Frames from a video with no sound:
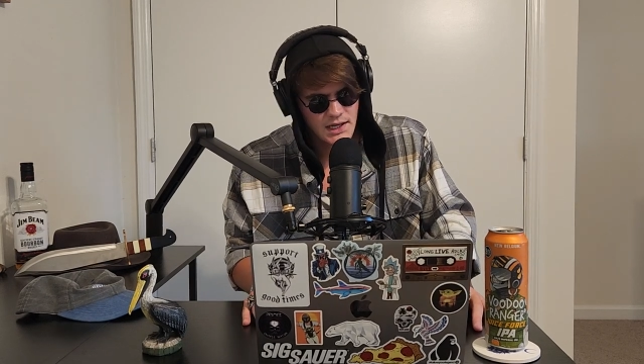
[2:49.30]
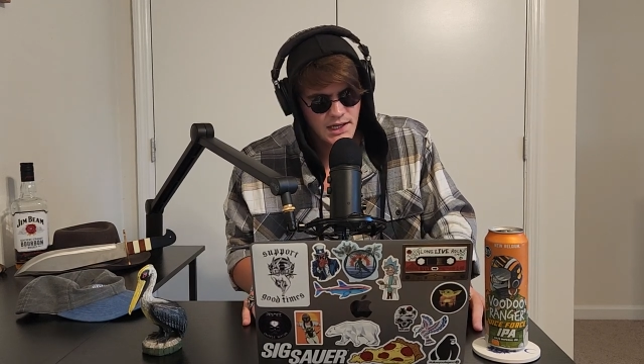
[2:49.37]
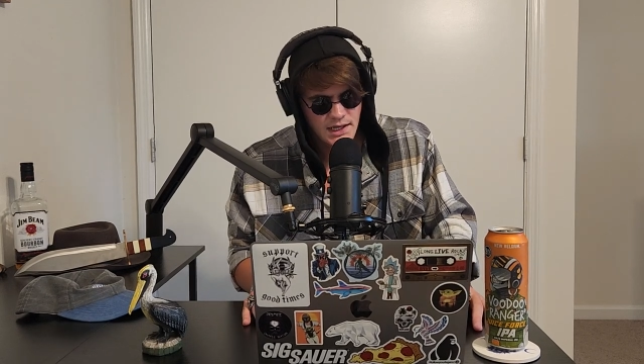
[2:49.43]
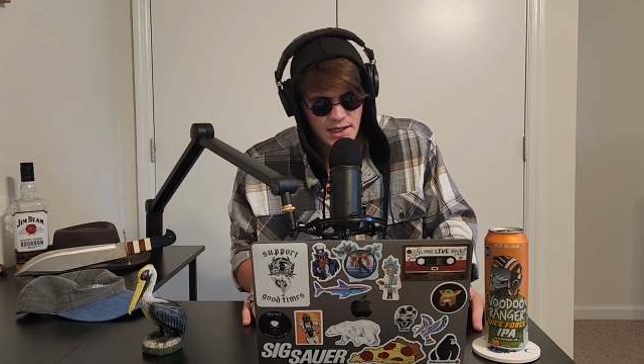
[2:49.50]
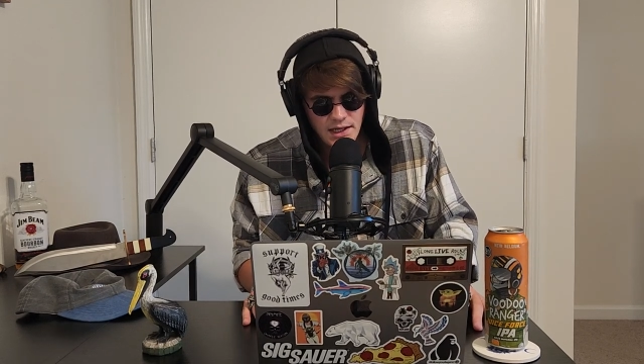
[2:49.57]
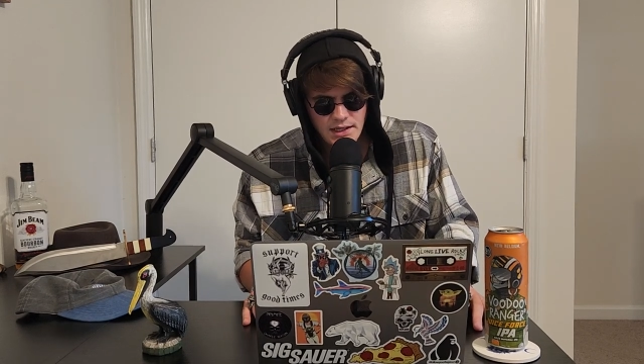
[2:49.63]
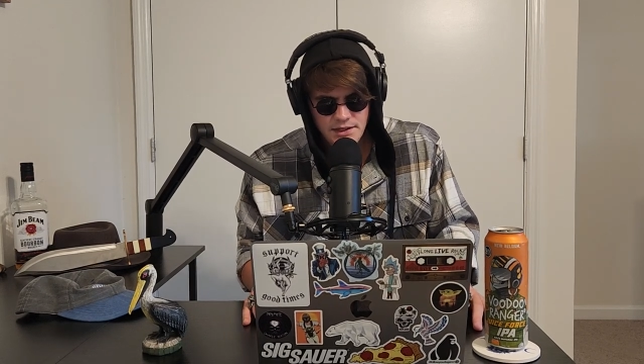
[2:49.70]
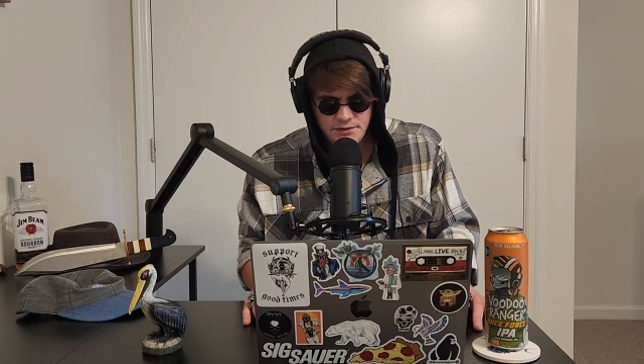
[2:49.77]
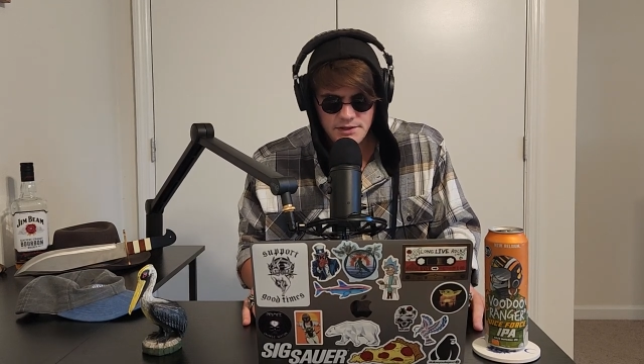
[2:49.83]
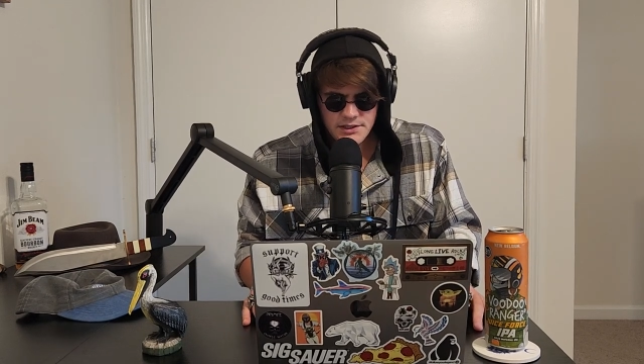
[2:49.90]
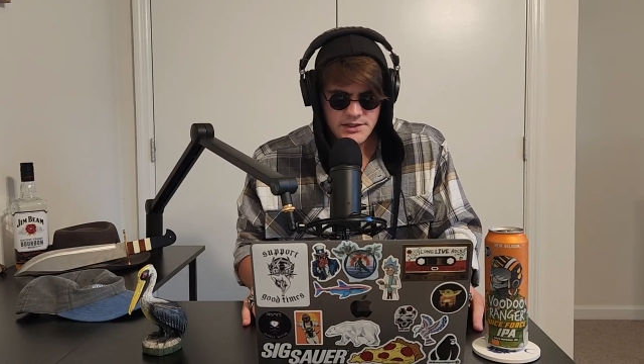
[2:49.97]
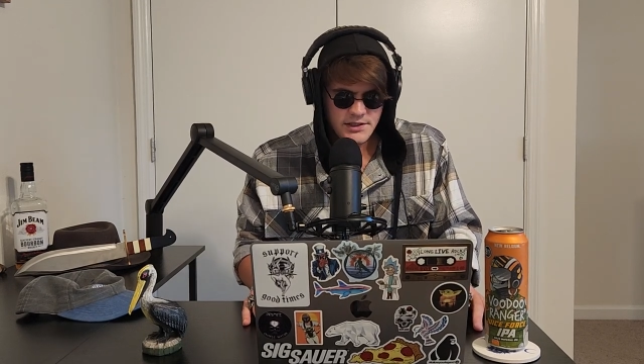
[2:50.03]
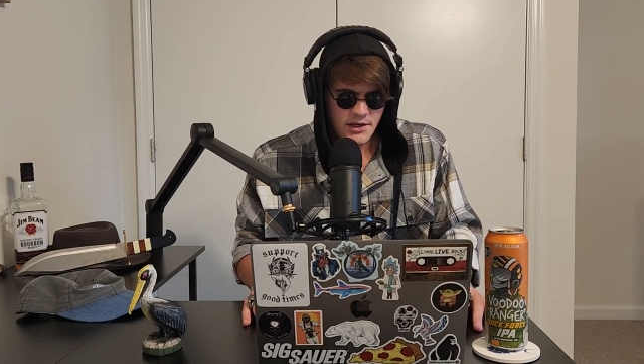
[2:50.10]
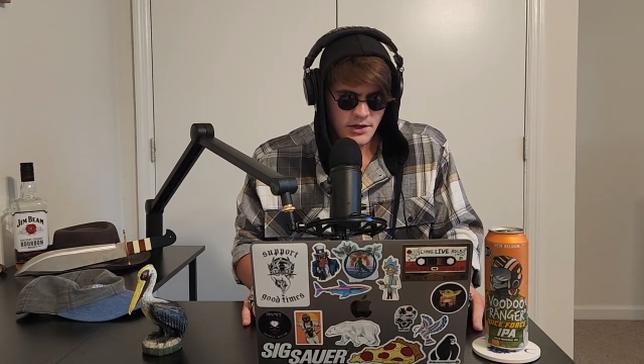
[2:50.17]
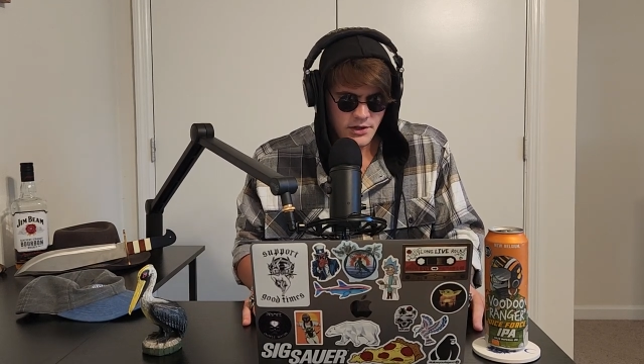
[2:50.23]
And
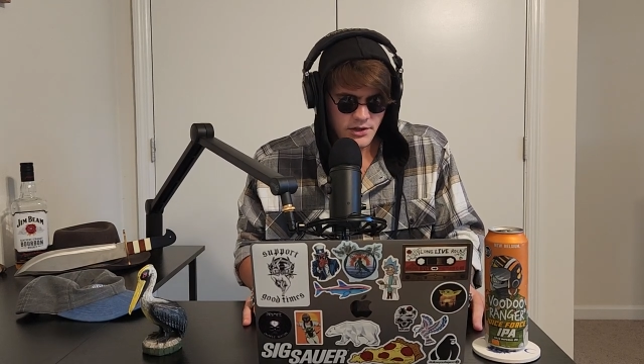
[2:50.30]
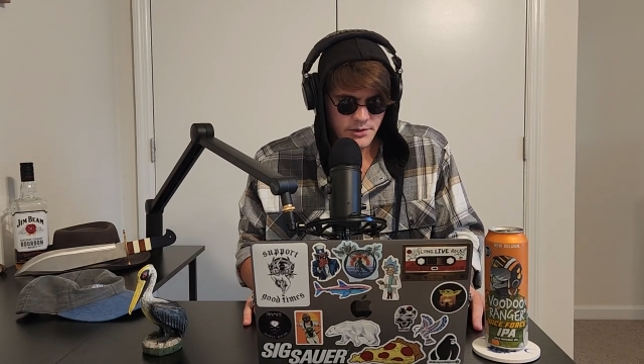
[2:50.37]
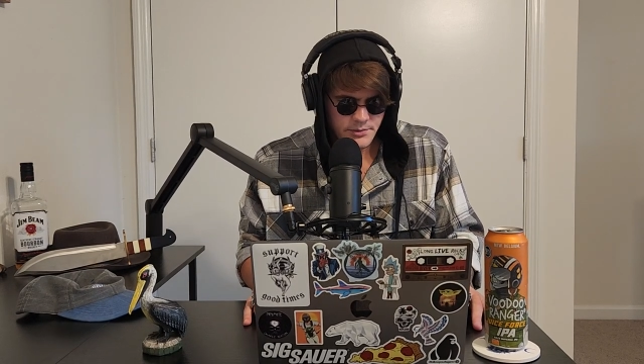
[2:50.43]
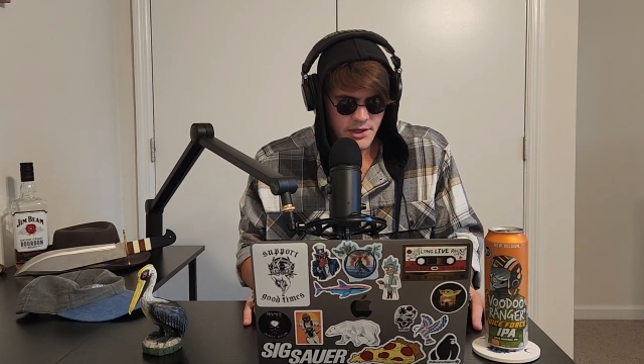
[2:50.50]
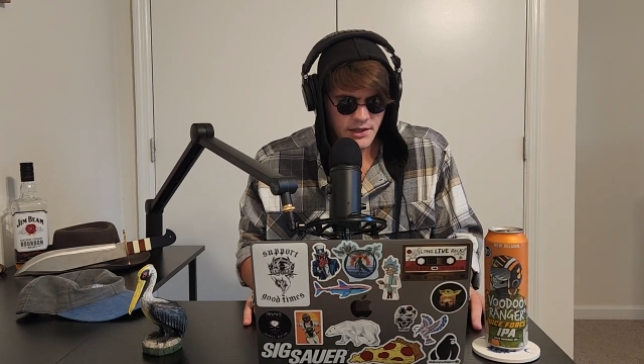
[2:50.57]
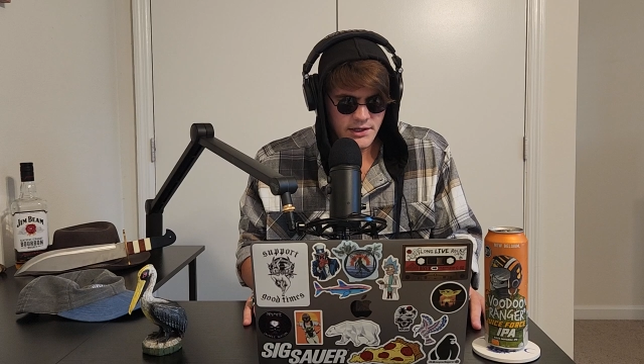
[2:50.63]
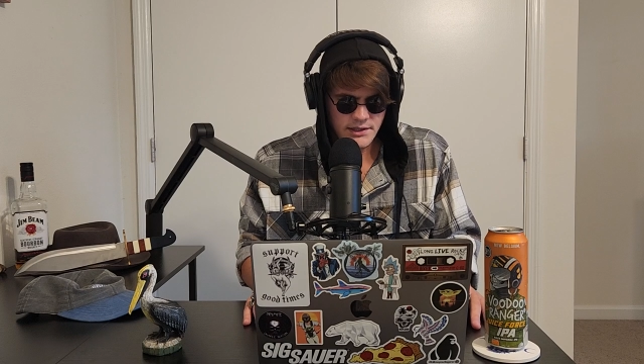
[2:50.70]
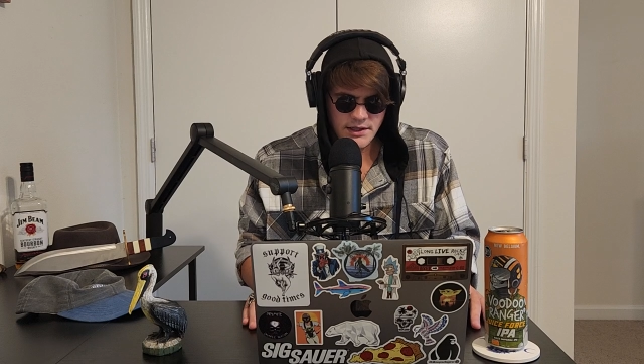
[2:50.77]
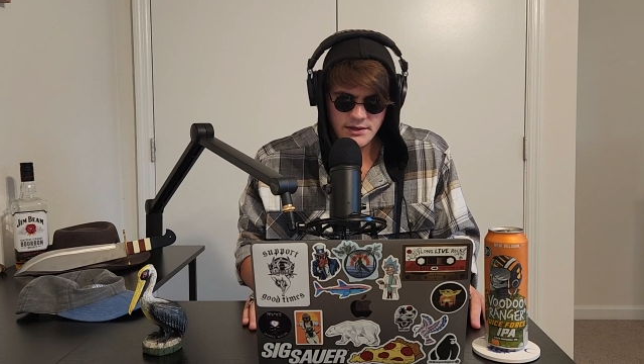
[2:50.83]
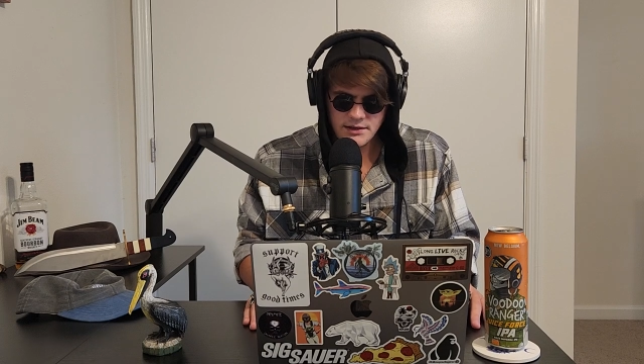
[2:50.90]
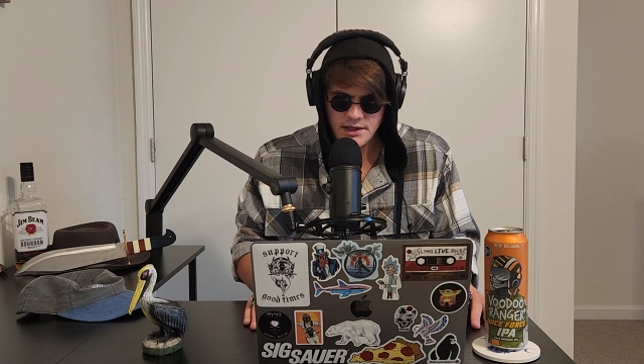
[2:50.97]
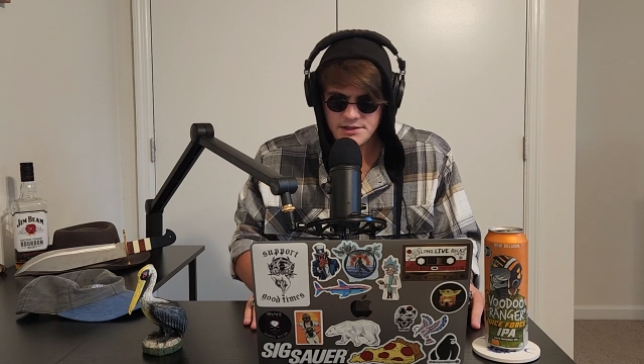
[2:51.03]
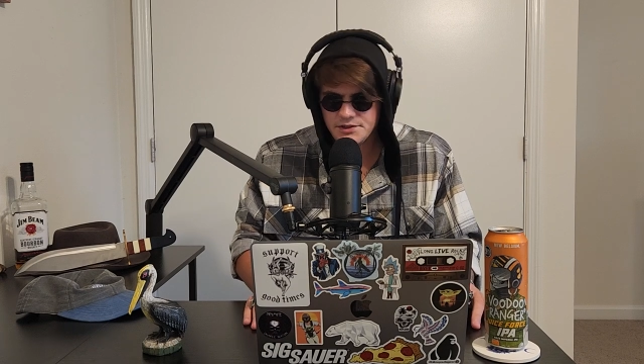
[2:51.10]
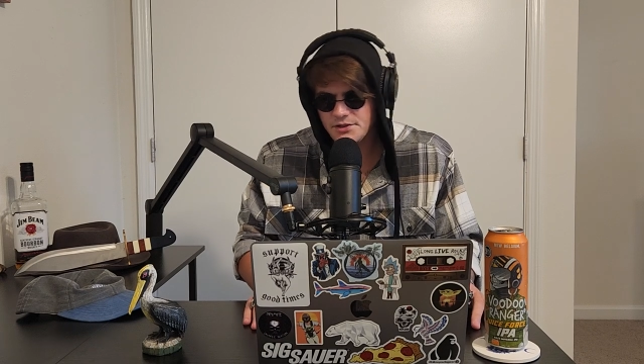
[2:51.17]
if you're just at home cooking dinner,